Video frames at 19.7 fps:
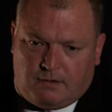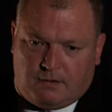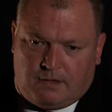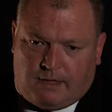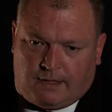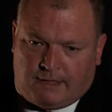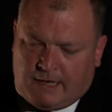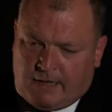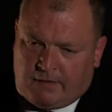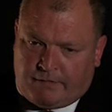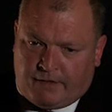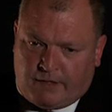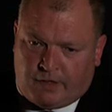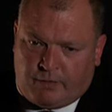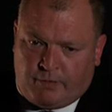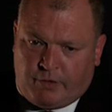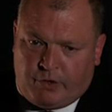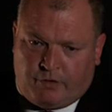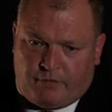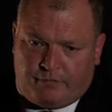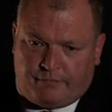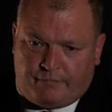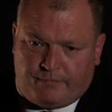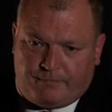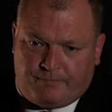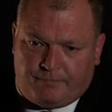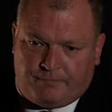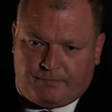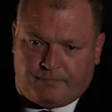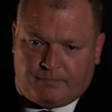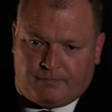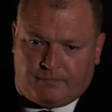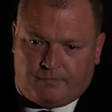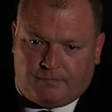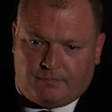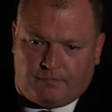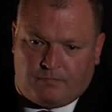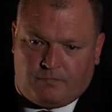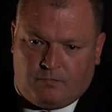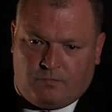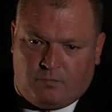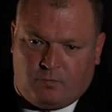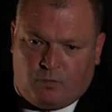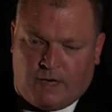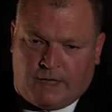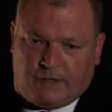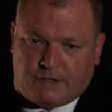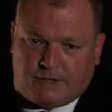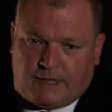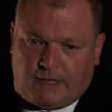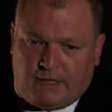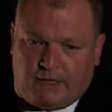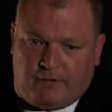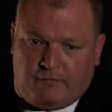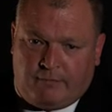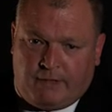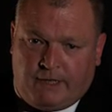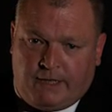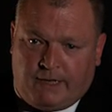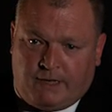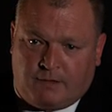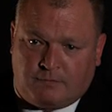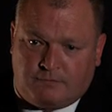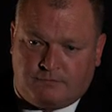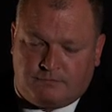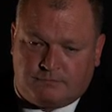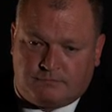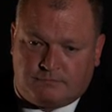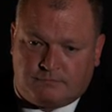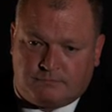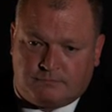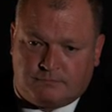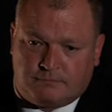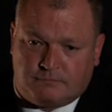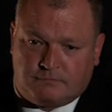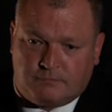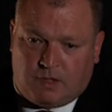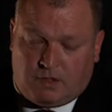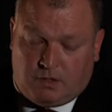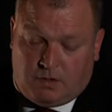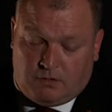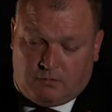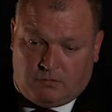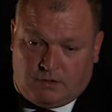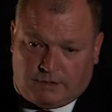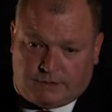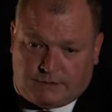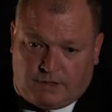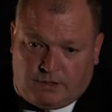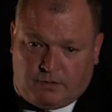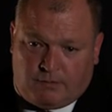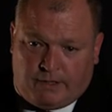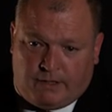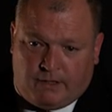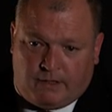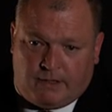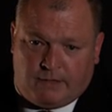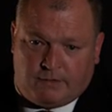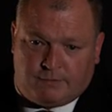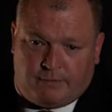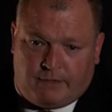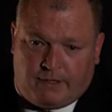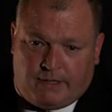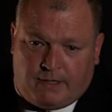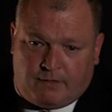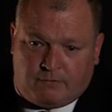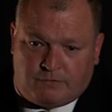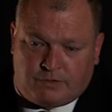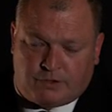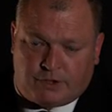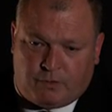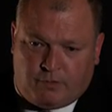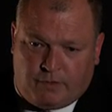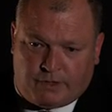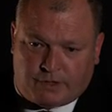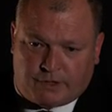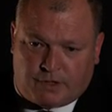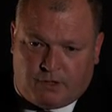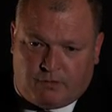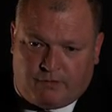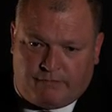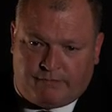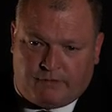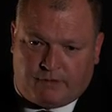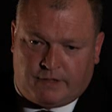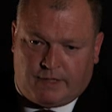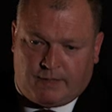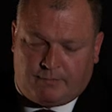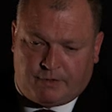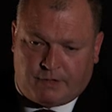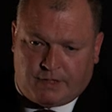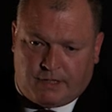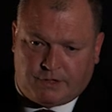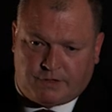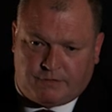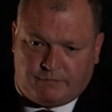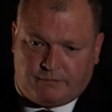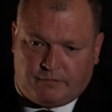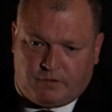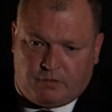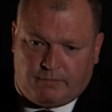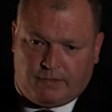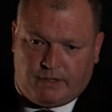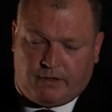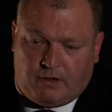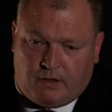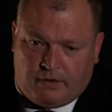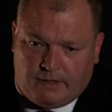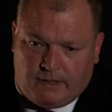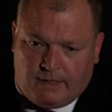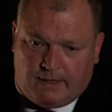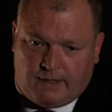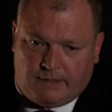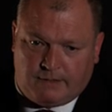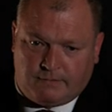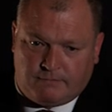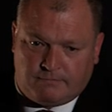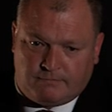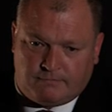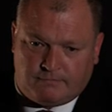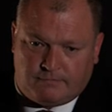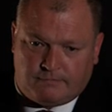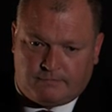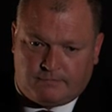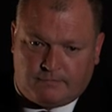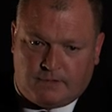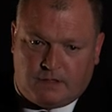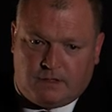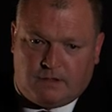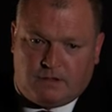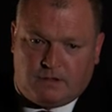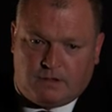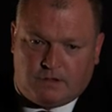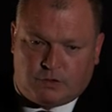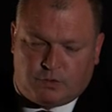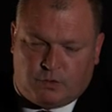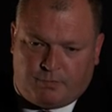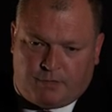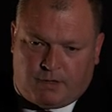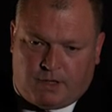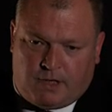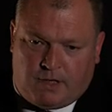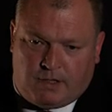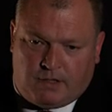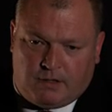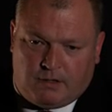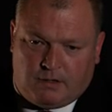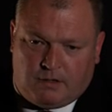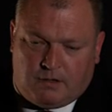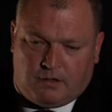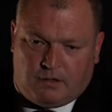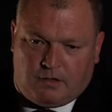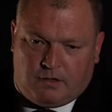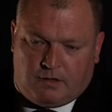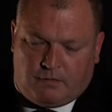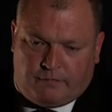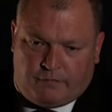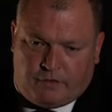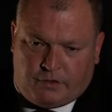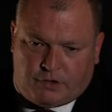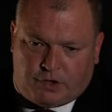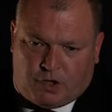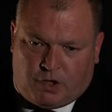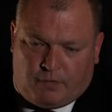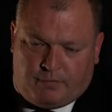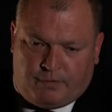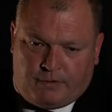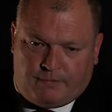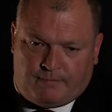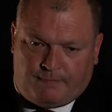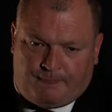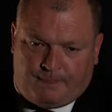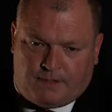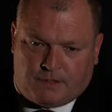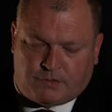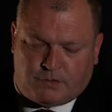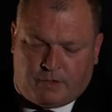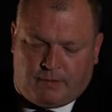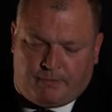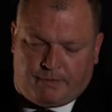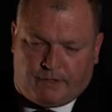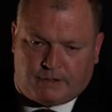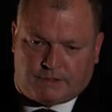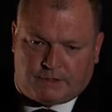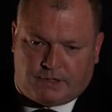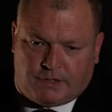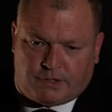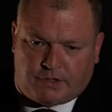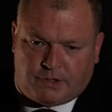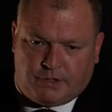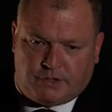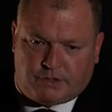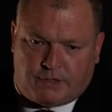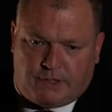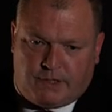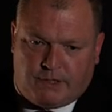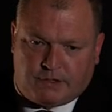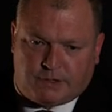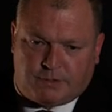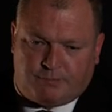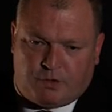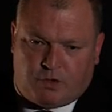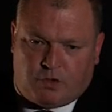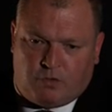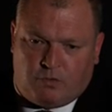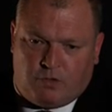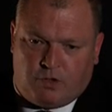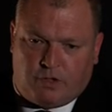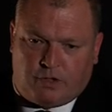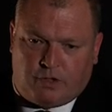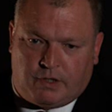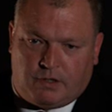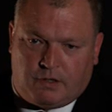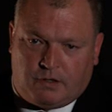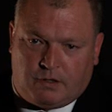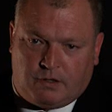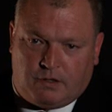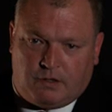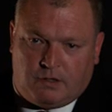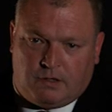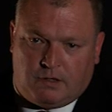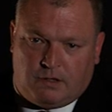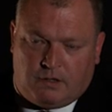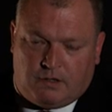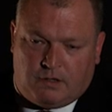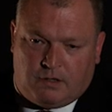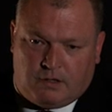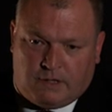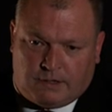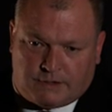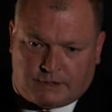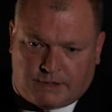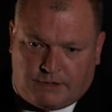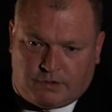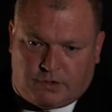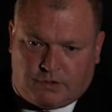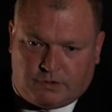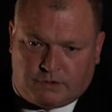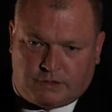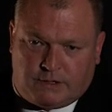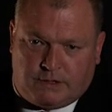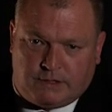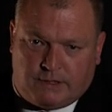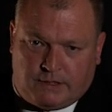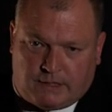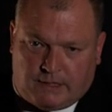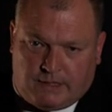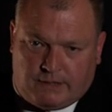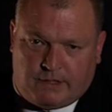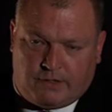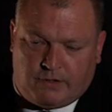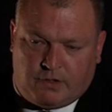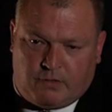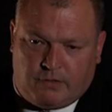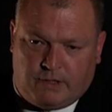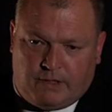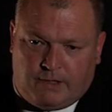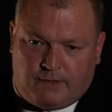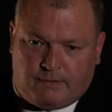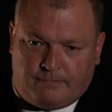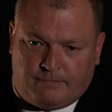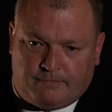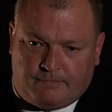I can't thank them enough. Where does that leave me now? Well, I'll tell you where it leaves me now. 2 weeks ago, I filled an application form in online to apply for a job as rehabilitation and training support worker at St Dunstan's in Llandudno here,